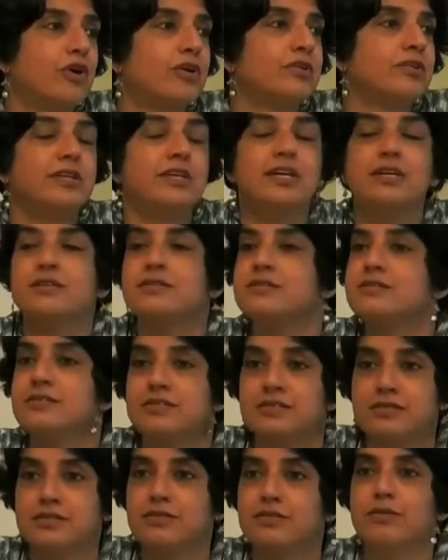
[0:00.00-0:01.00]

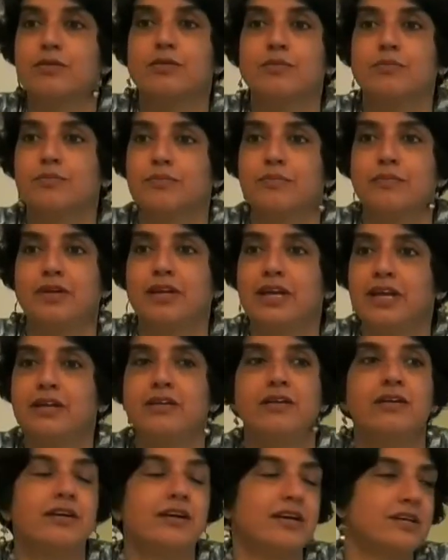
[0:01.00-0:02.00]
these
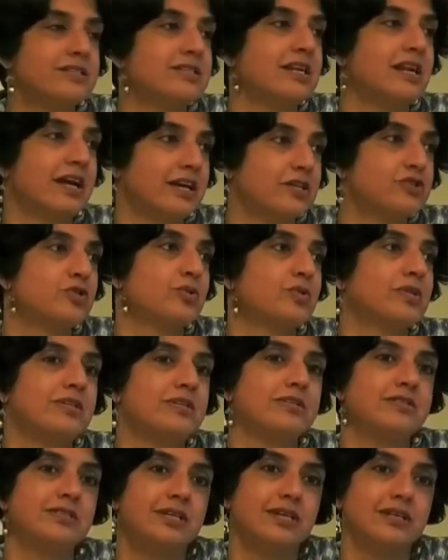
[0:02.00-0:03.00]
leader
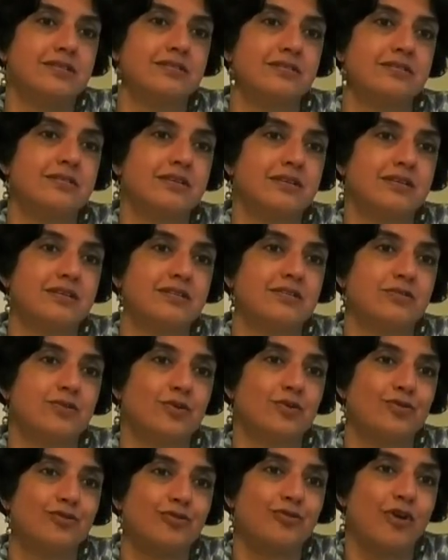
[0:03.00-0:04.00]
intellectuals, these
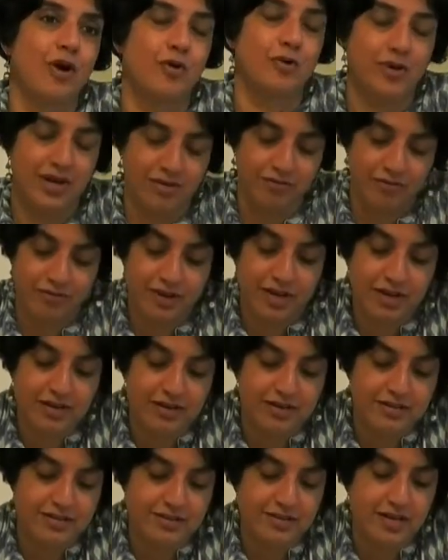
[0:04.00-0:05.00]
sort of founding
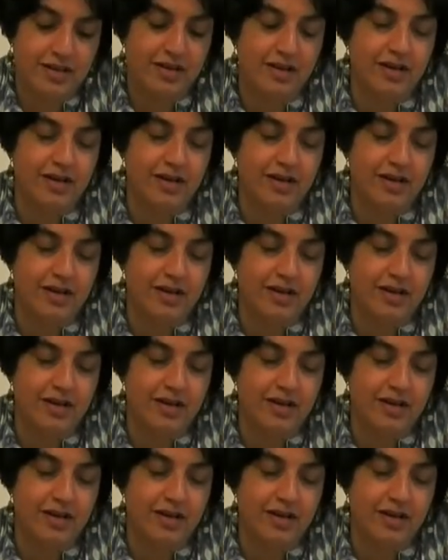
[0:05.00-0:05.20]
figures,